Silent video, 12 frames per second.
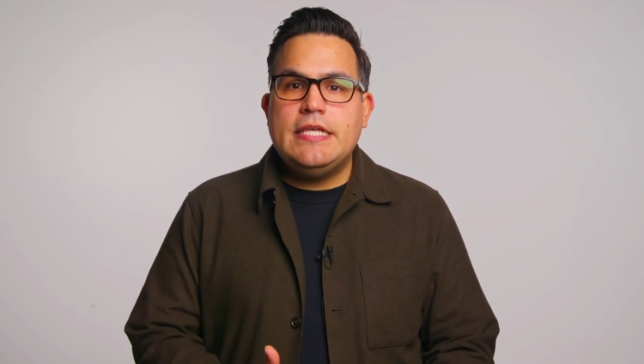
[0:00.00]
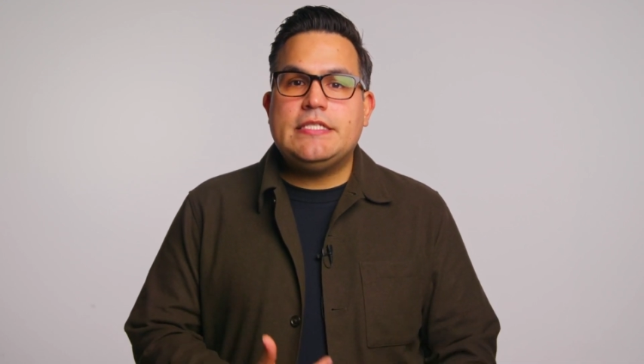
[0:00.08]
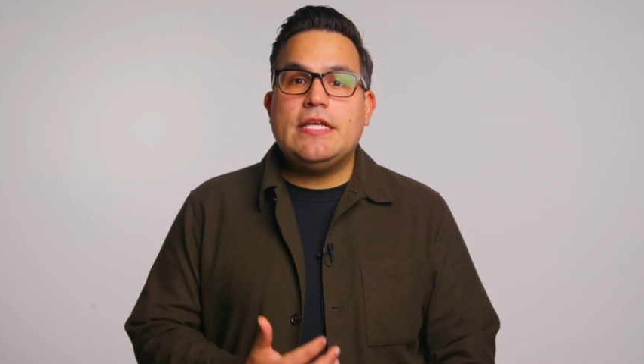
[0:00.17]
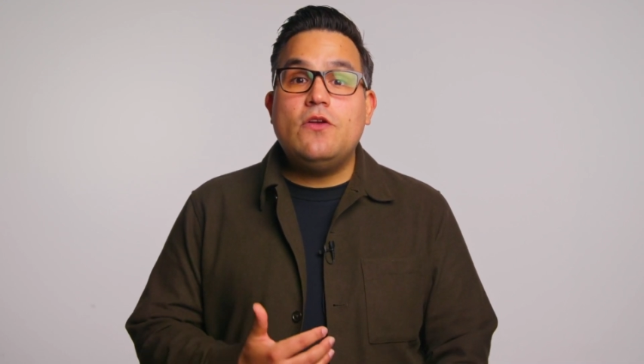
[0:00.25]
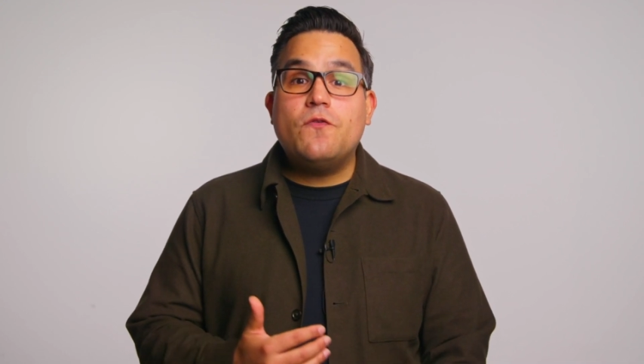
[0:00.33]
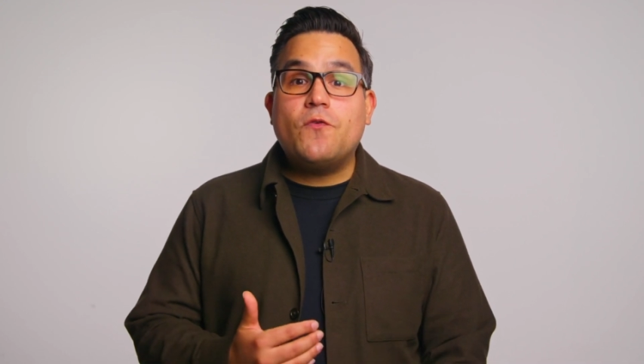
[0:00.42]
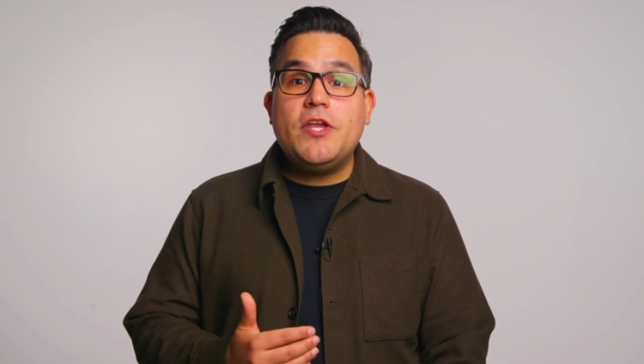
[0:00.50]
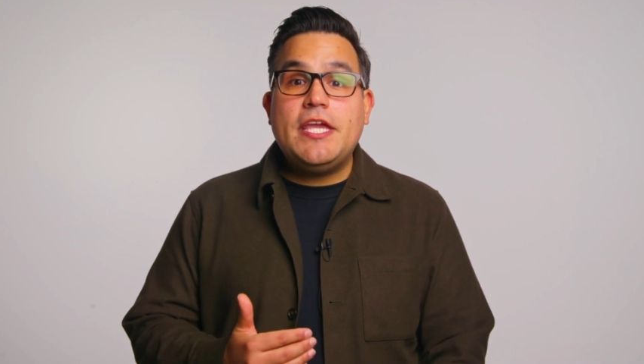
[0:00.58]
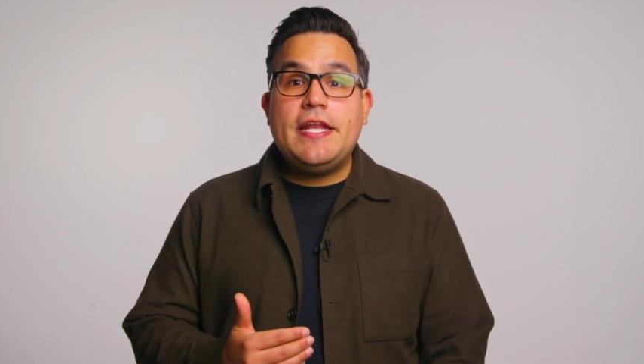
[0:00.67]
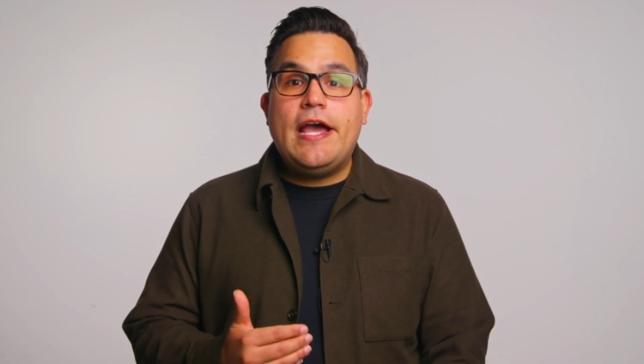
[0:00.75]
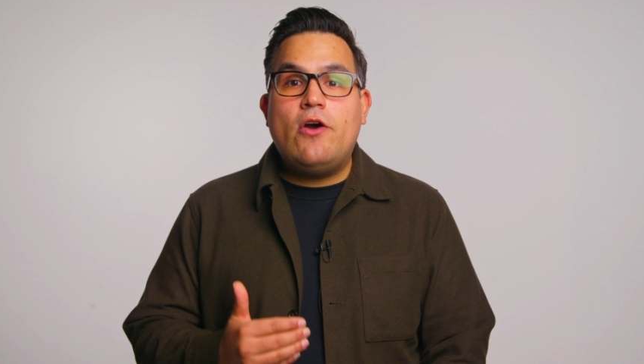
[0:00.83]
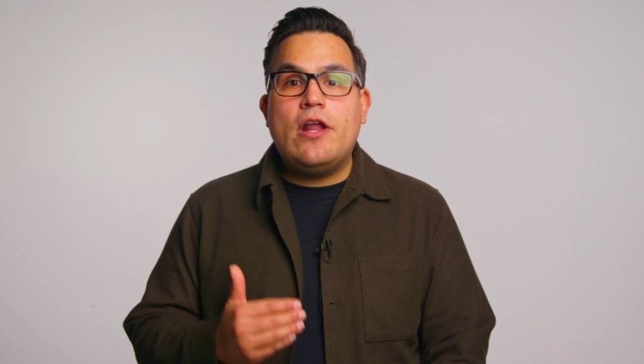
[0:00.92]
Instead of
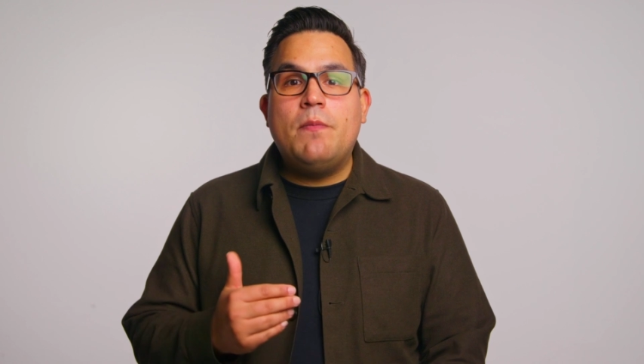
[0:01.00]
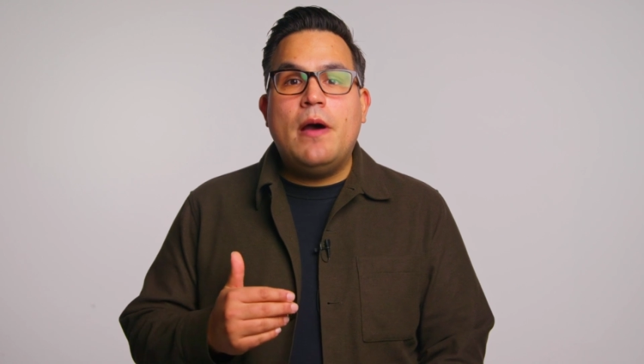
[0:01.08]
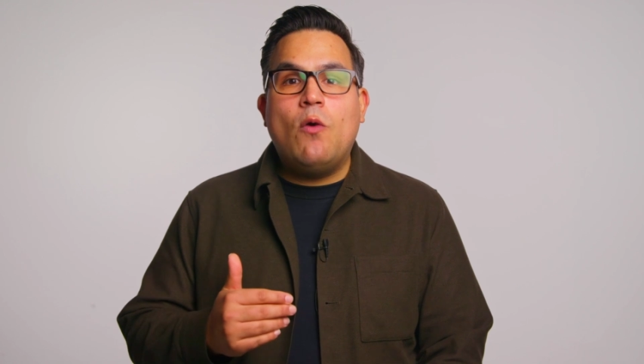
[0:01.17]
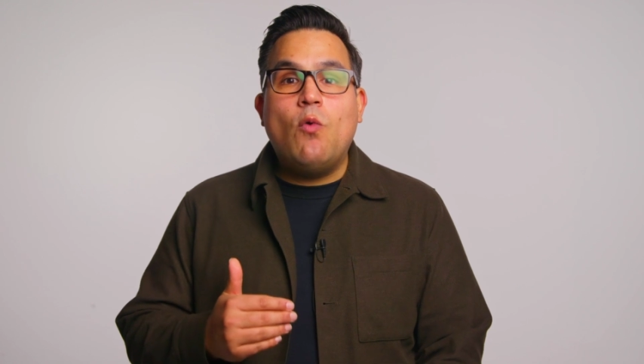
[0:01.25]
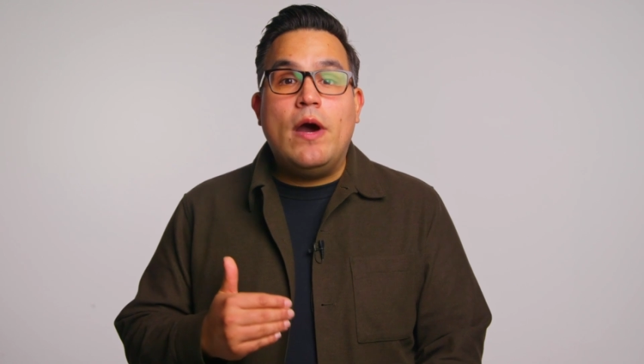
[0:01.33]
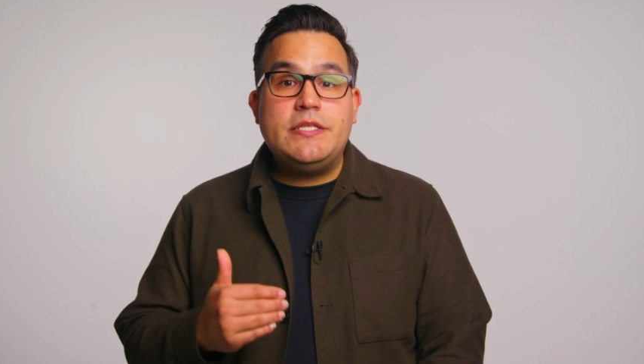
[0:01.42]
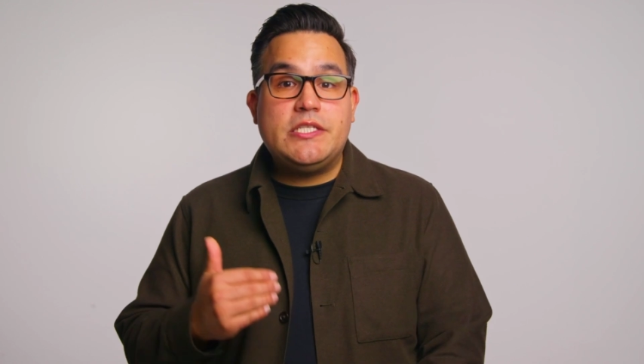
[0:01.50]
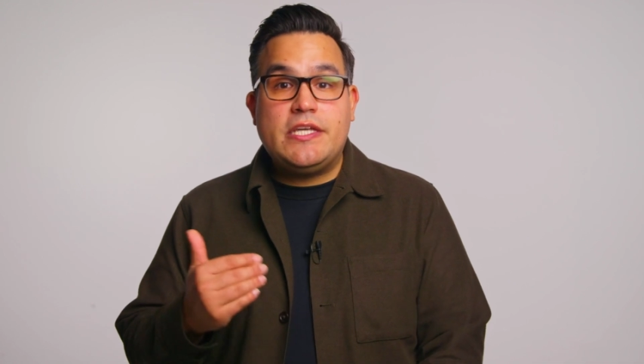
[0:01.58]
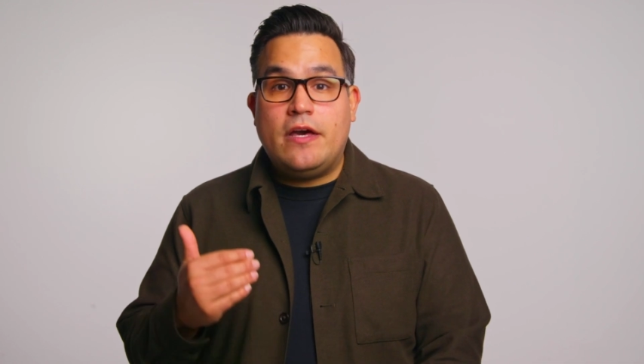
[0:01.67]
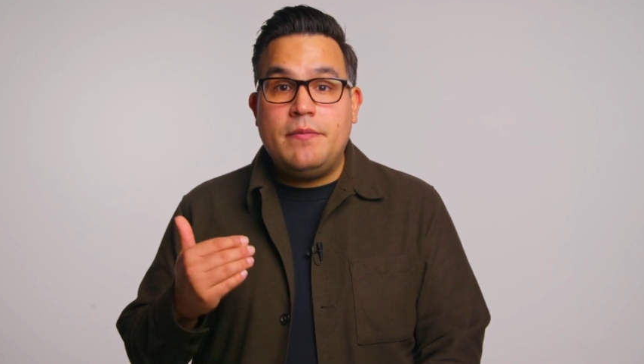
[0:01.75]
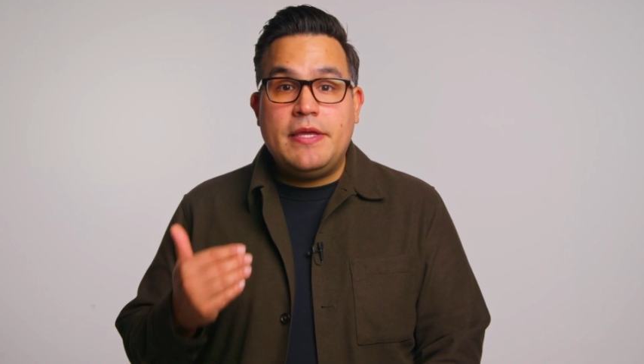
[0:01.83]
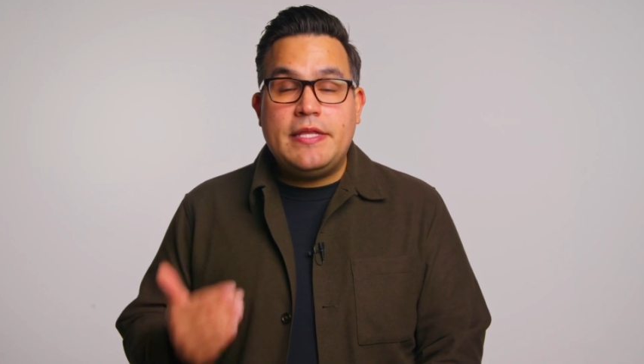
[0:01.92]
freaking out about what's
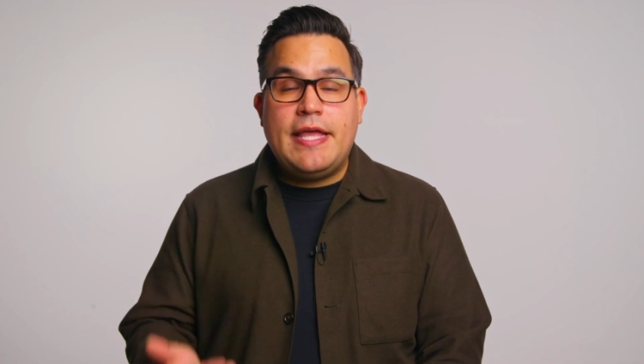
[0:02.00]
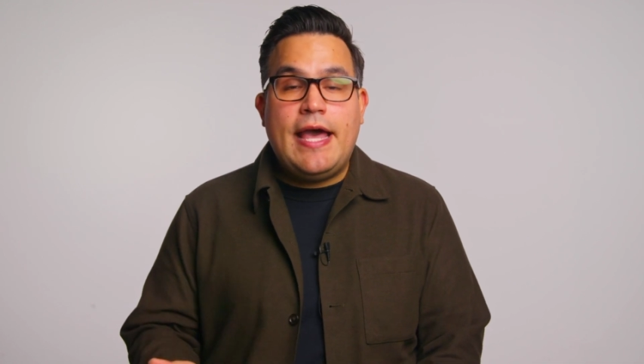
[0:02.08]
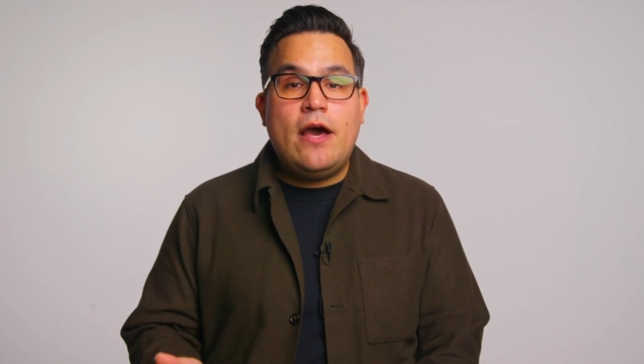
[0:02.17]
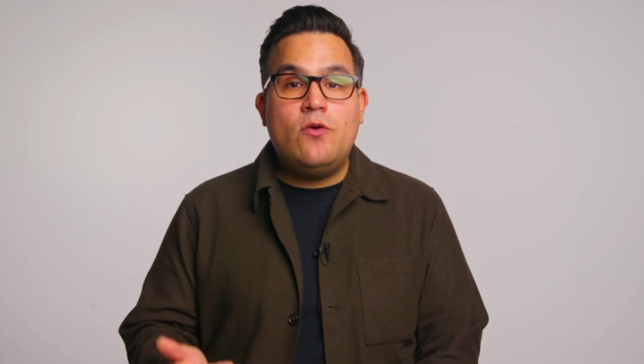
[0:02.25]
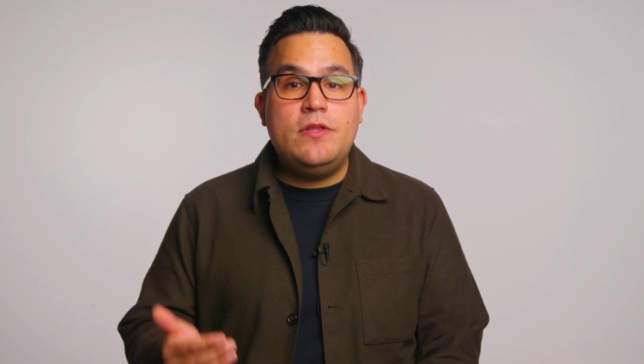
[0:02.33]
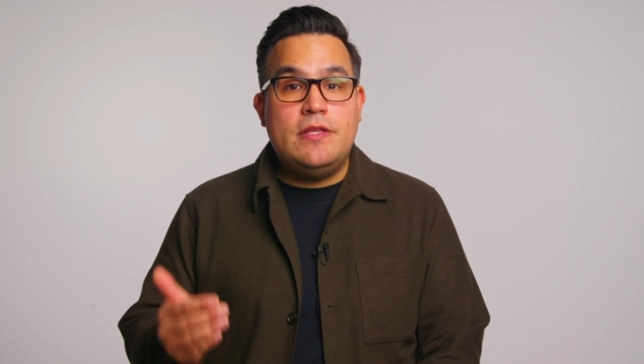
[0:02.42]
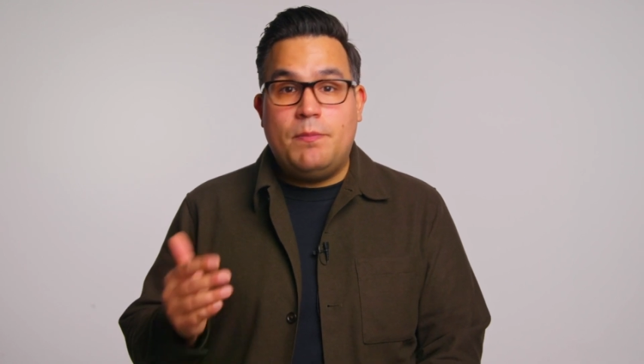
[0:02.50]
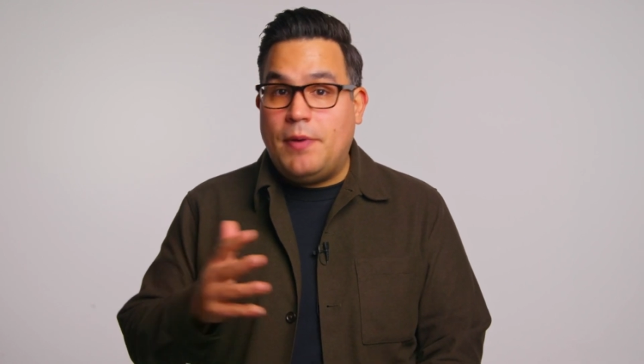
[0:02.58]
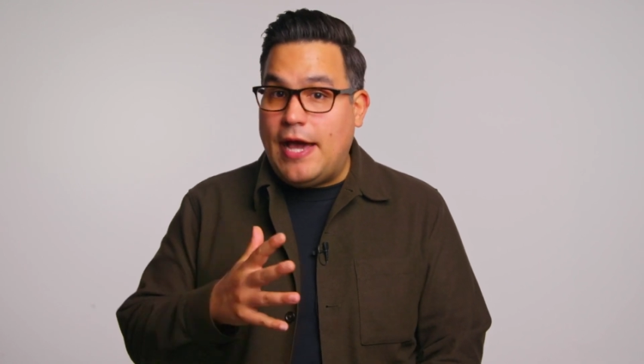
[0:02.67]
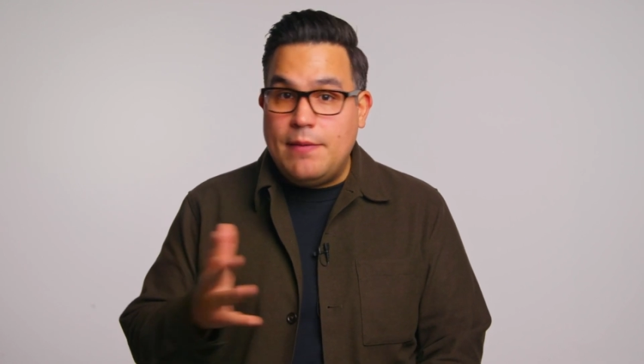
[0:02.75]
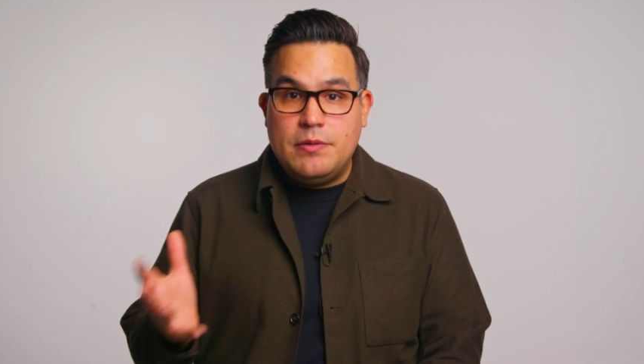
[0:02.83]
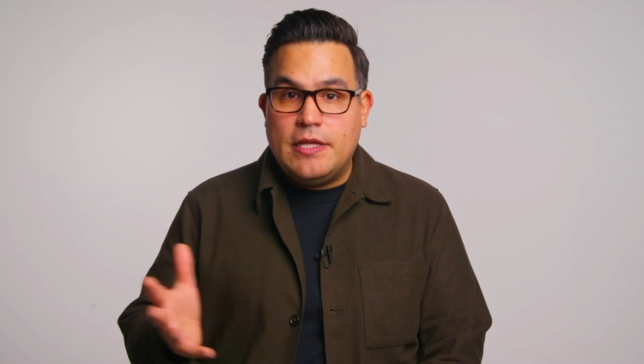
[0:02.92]
coming down the
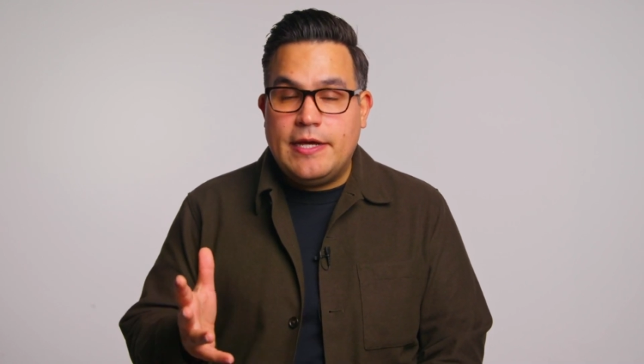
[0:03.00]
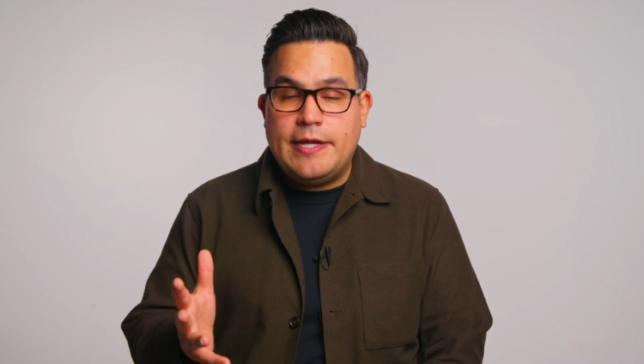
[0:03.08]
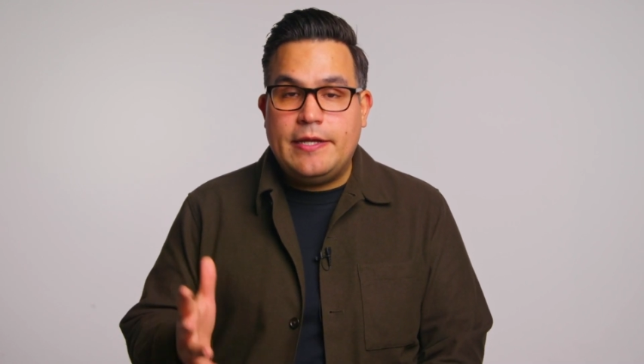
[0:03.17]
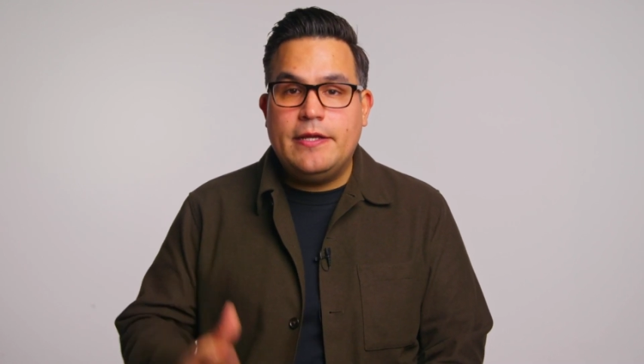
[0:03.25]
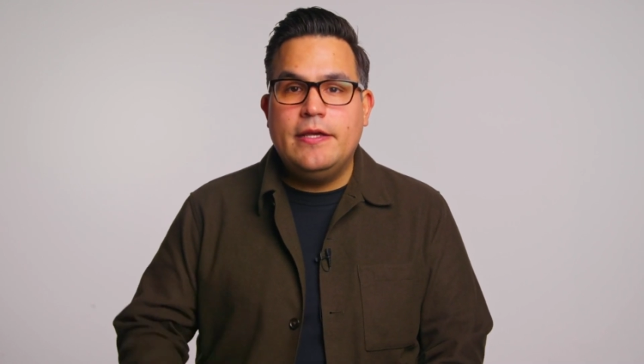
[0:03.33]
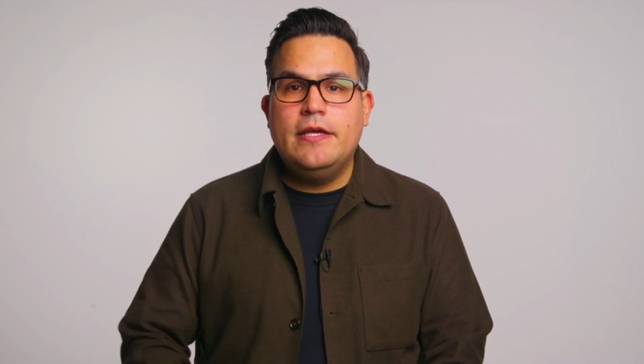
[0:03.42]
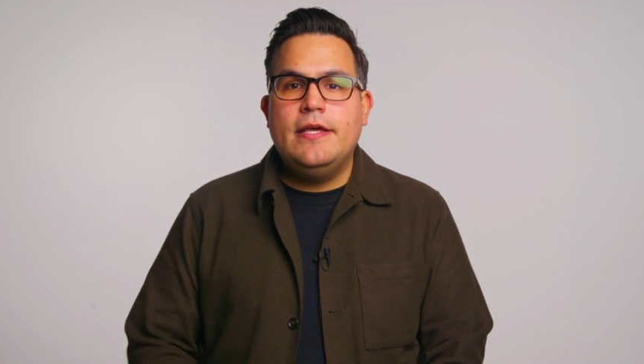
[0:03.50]
pipeline,